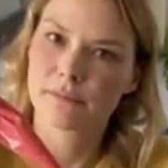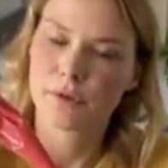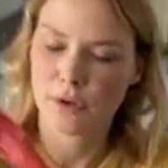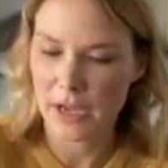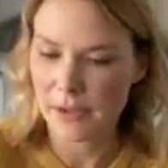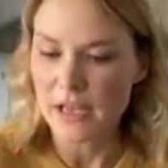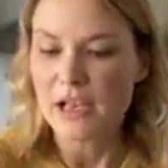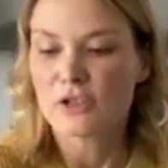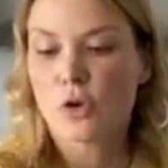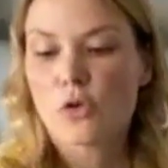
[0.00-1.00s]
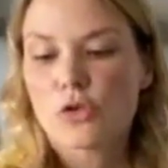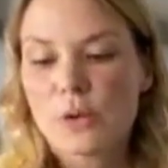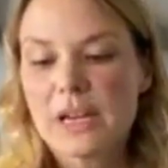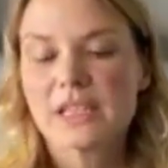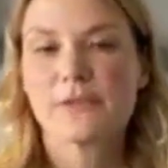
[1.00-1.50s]
okay? So
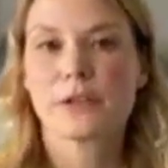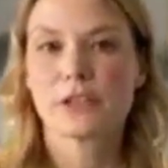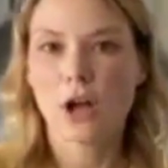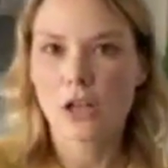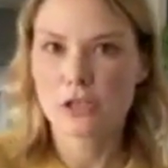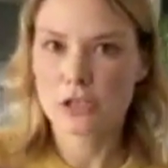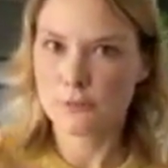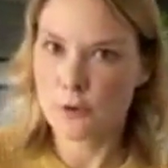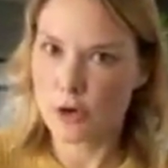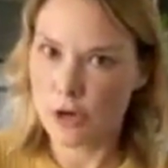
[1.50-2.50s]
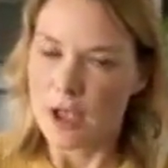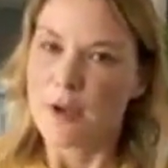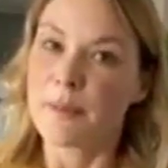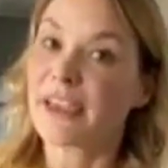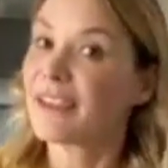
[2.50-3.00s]
3 different colors for
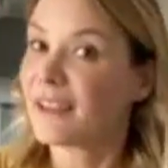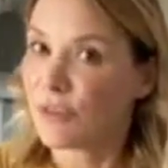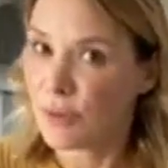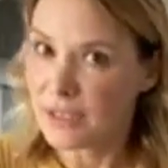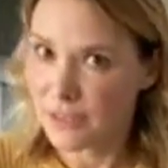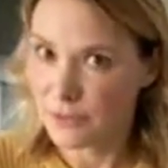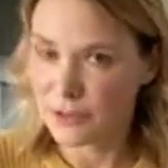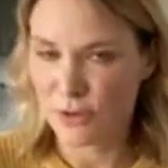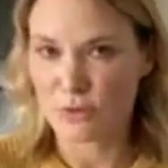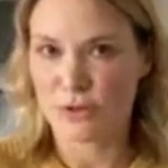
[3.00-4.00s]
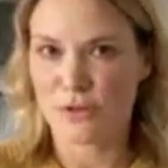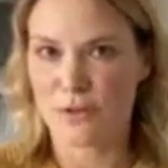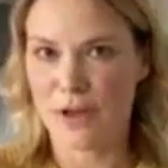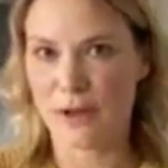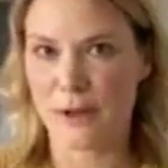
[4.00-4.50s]
making 3 different tones of
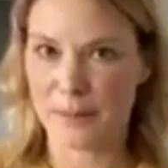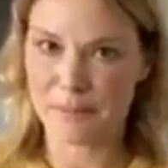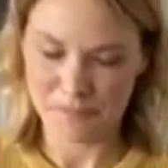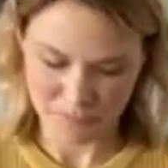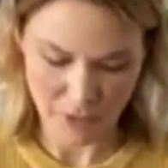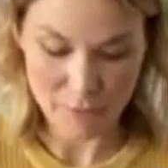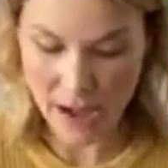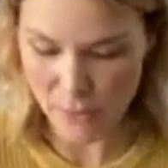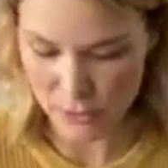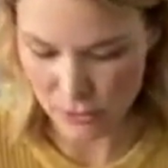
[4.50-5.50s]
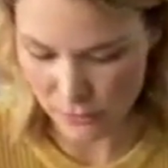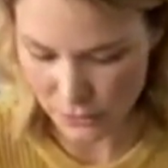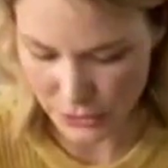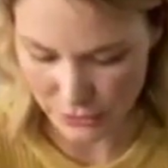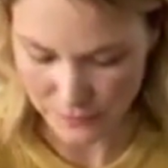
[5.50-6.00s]
flowers over
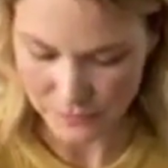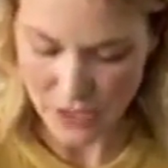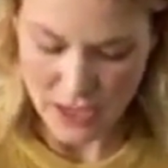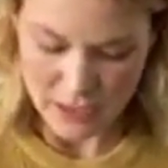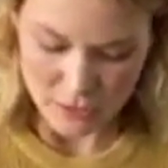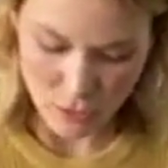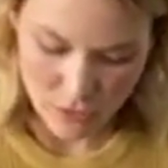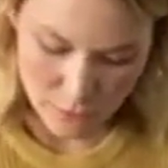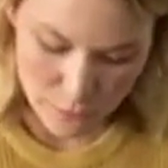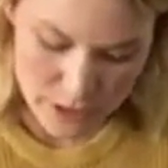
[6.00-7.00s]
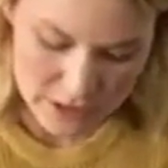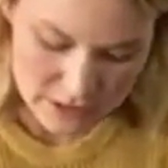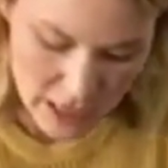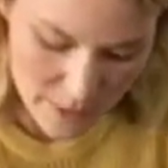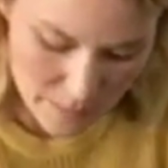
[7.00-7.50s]
here. So the first
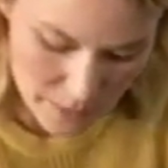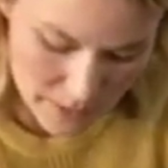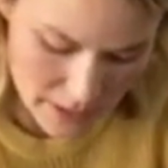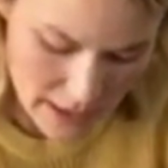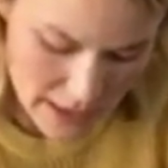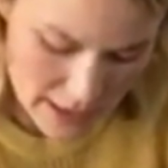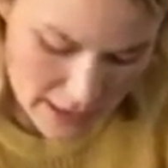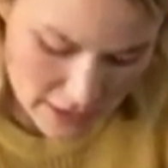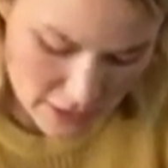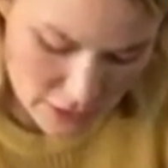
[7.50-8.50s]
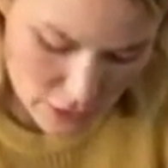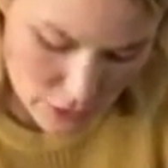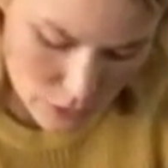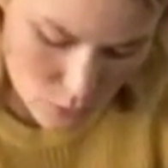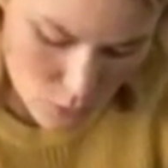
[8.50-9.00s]
step is
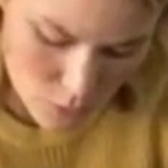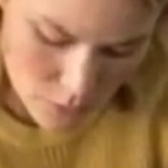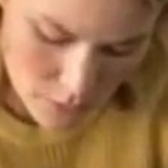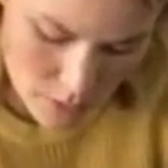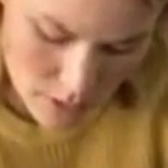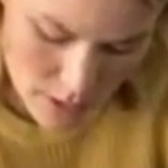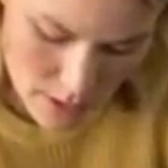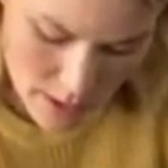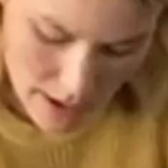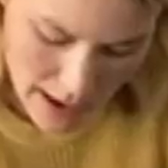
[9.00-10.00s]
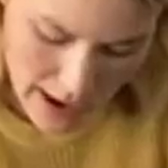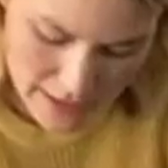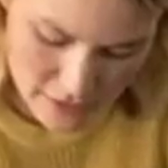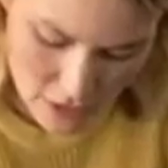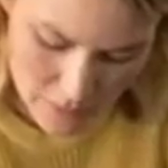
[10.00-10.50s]
to
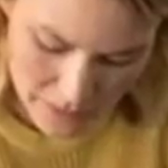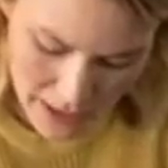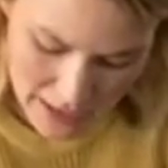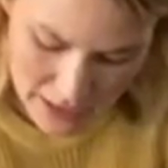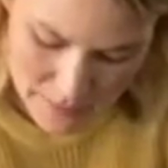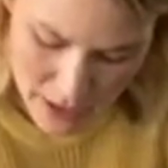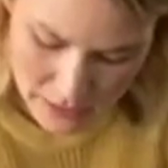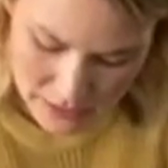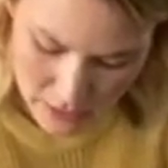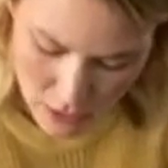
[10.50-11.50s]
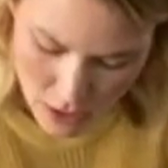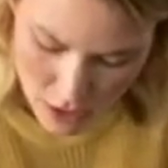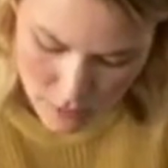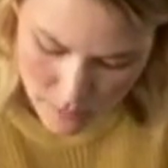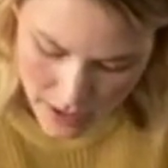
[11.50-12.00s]
add some candy melt
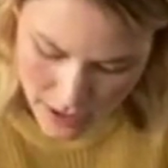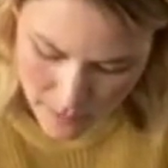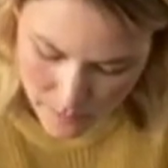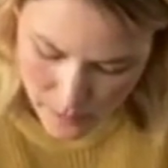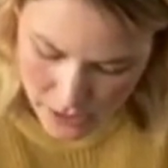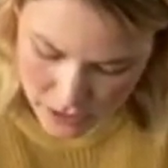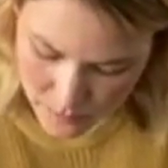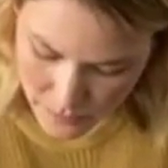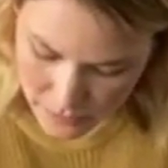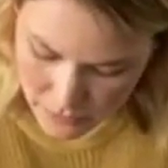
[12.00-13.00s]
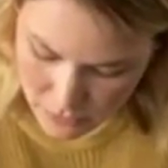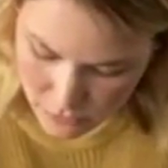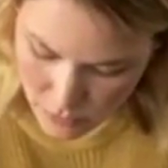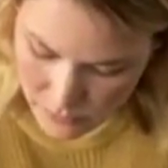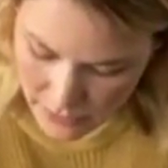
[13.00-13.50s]
on my parchment
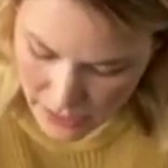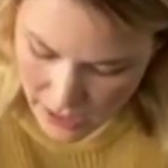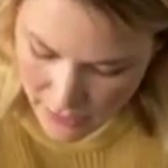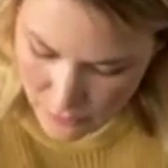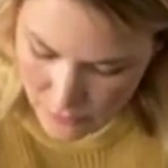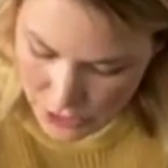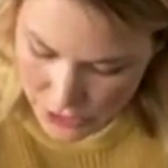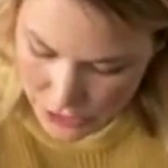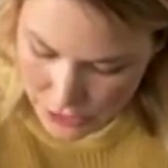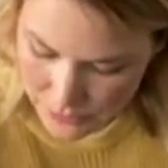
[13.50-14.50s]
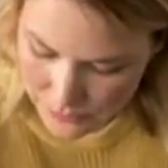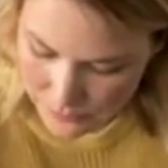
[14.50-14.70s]
strip that I have over here.